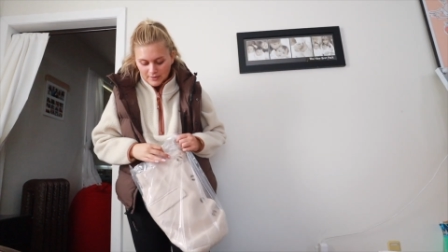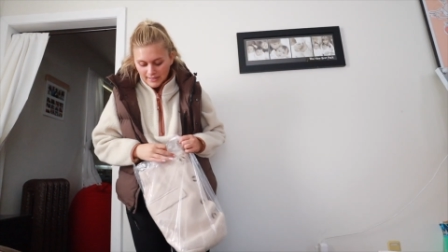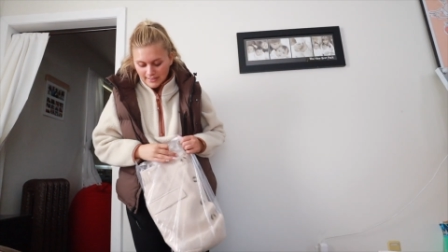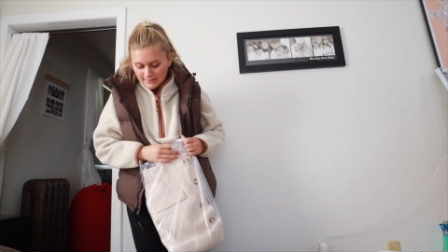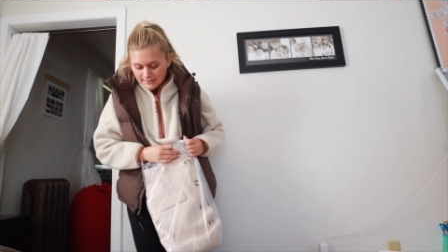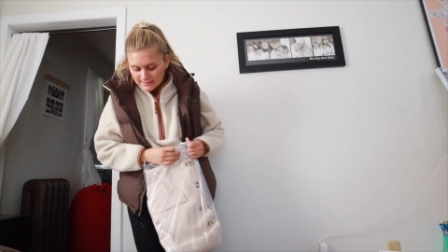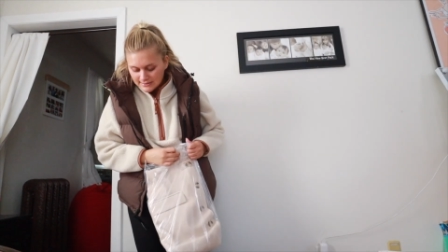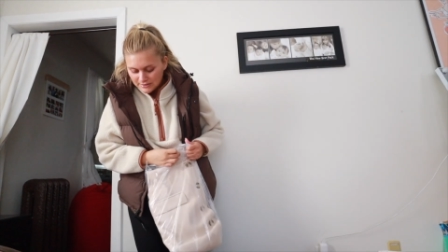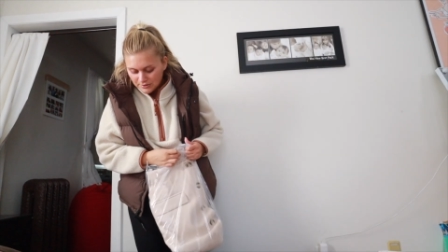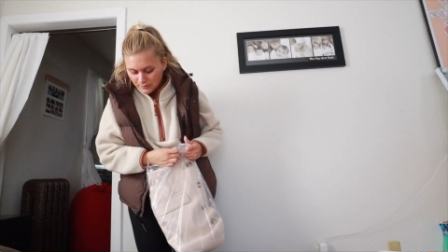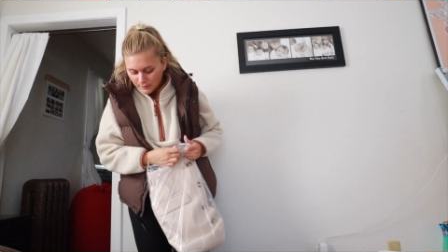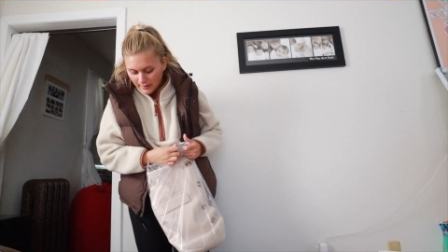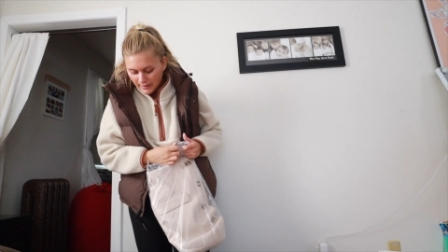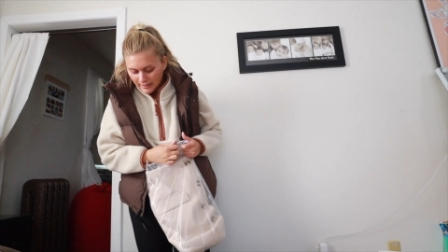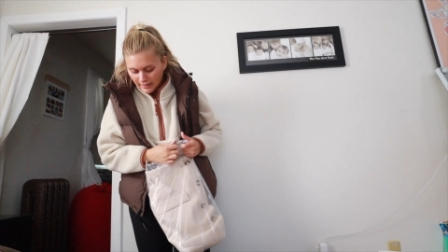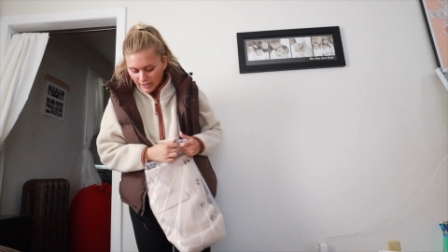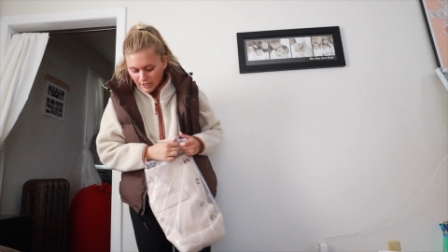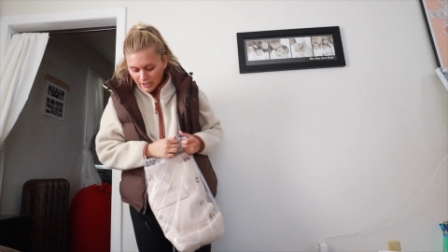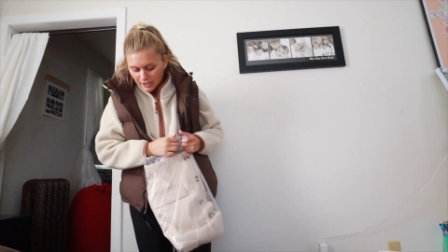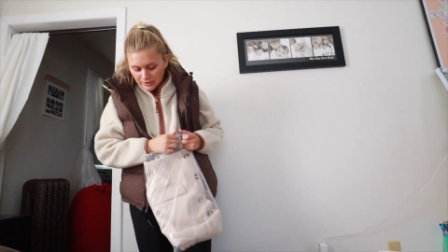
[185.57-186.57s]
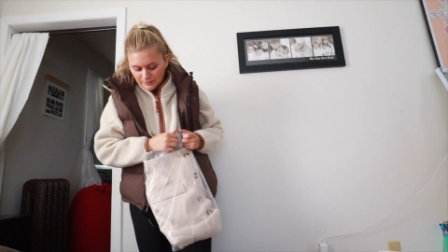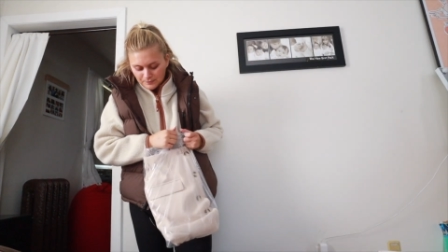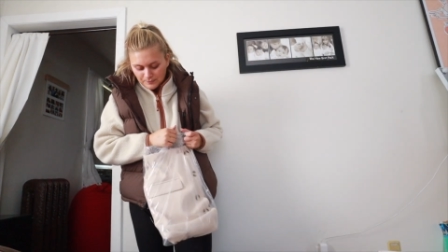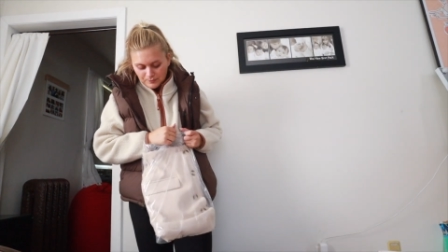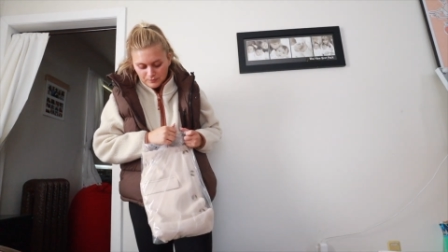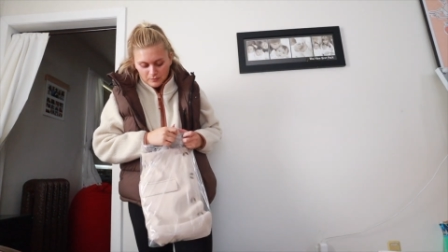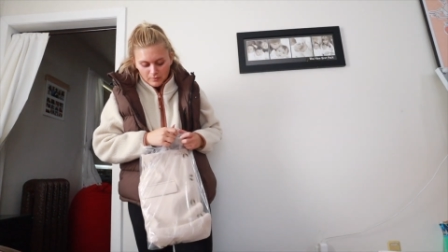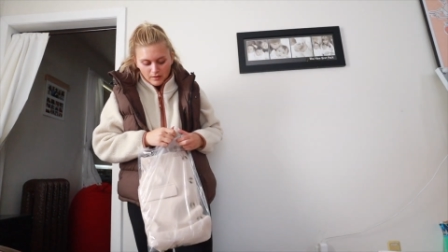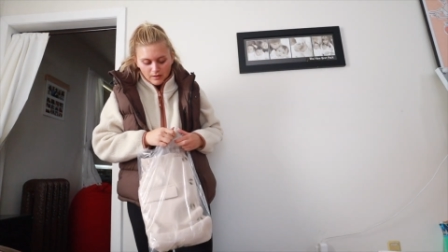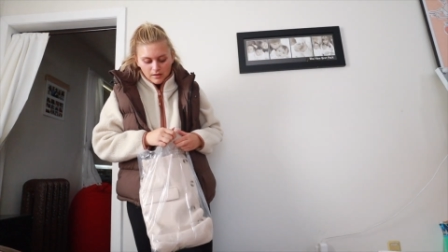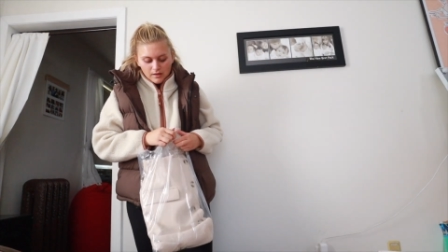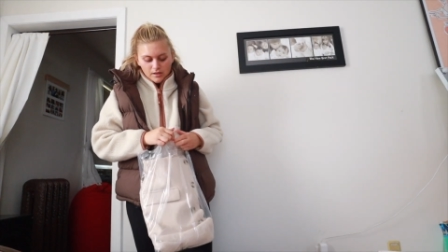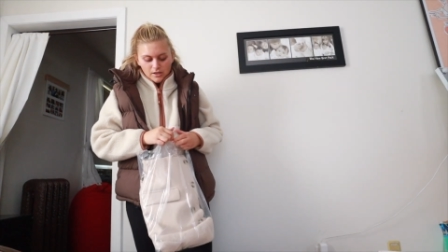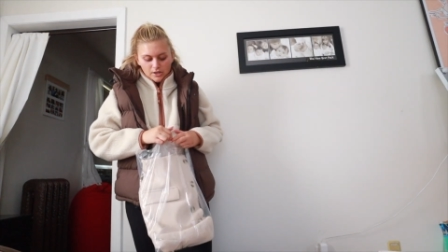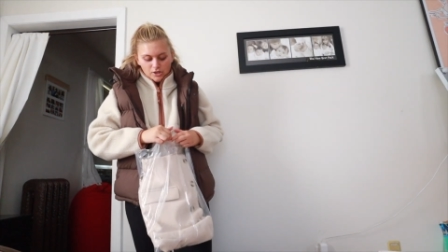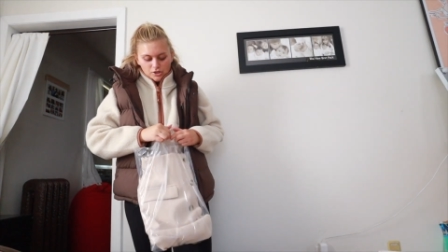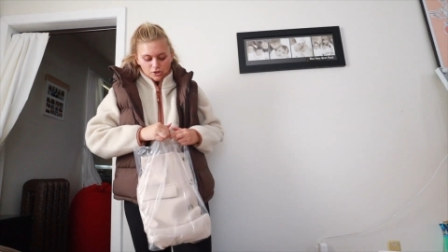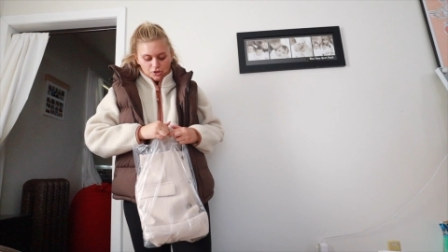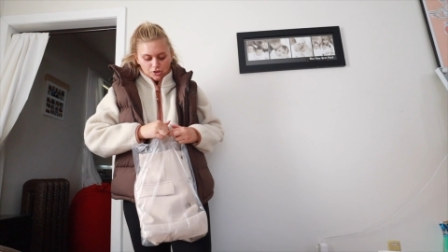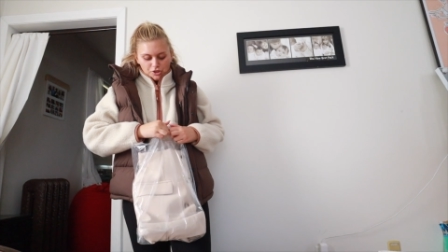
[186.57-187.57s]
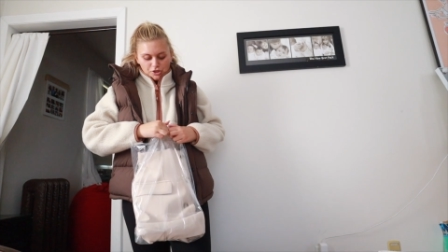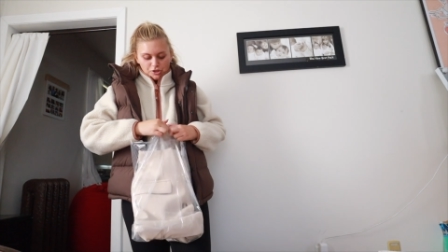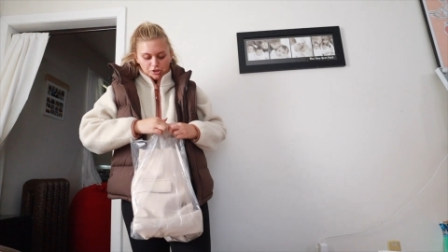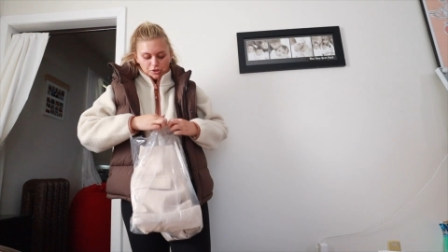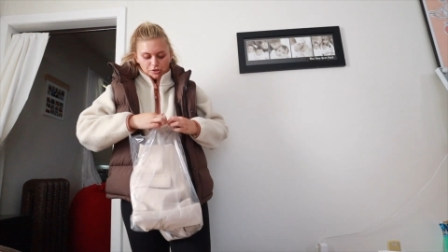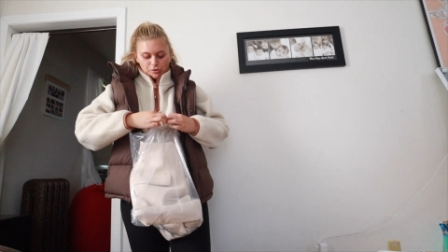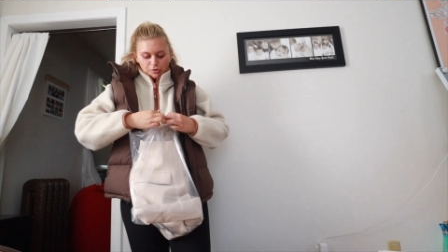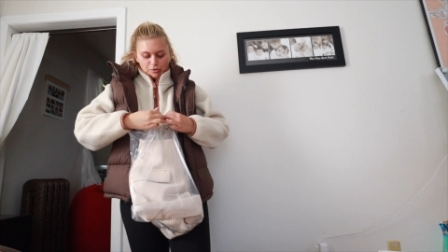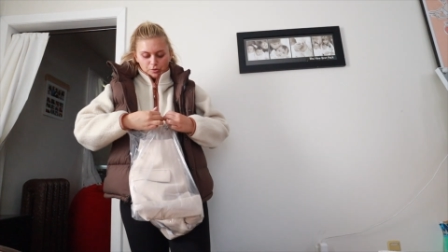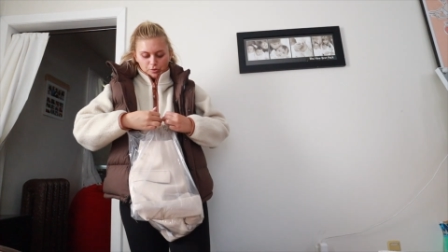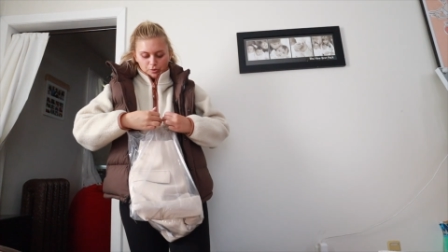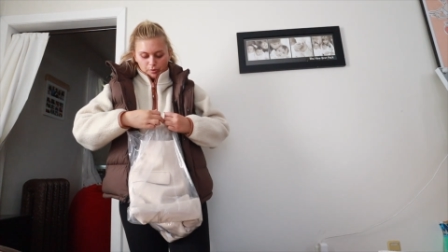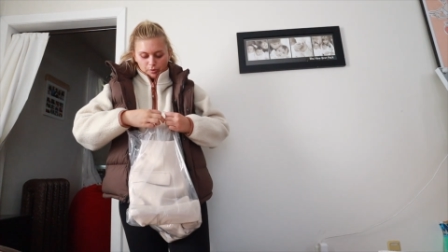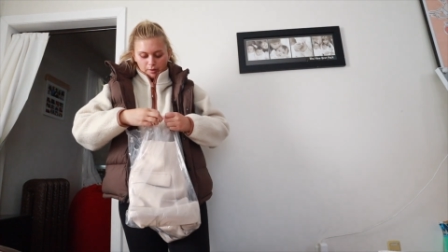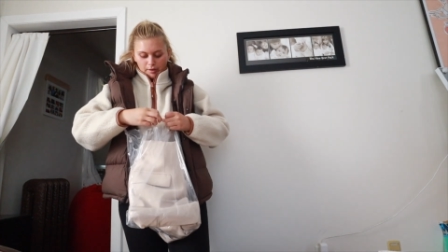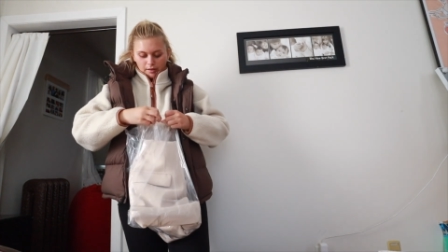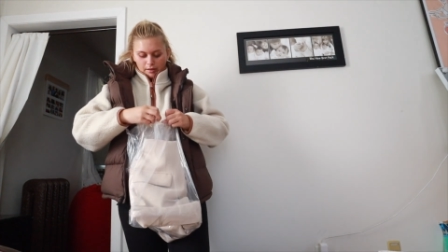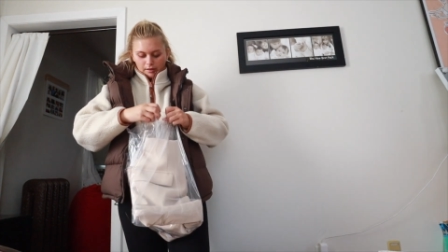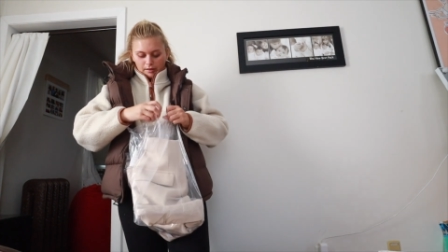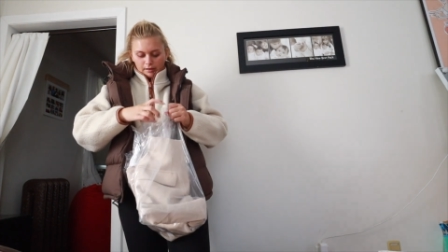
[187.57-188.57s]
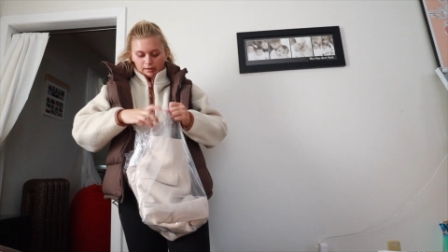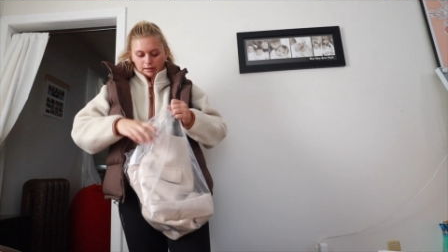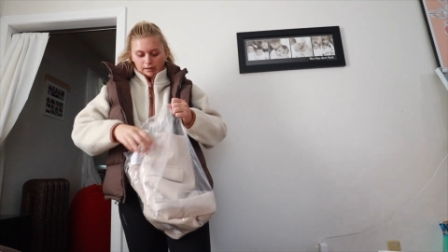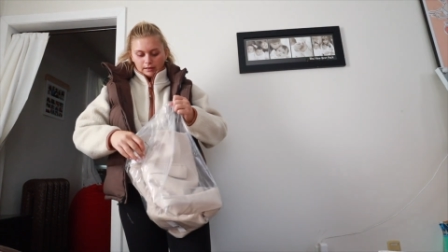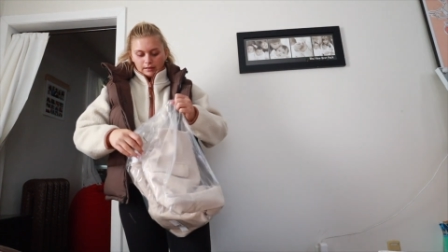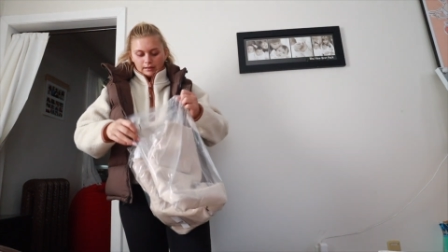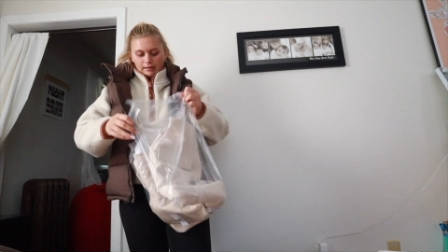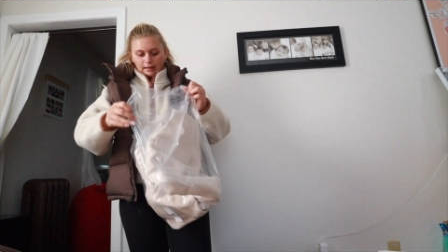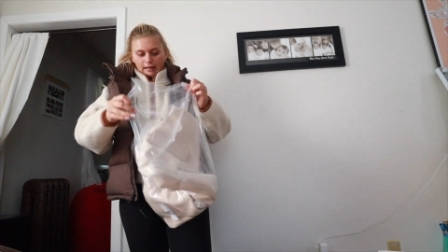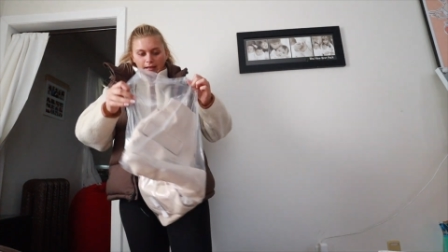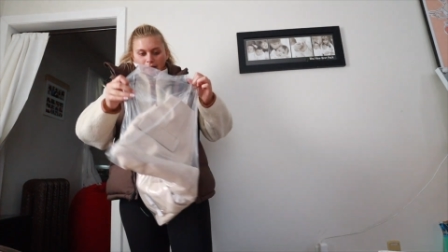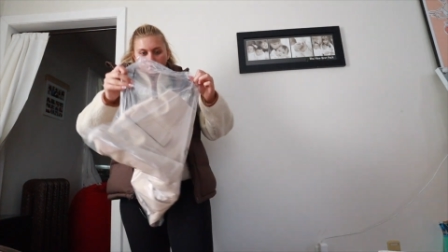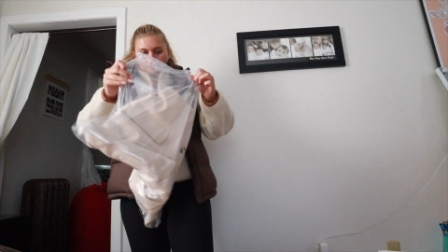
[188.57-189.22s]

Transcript: nice to wear to like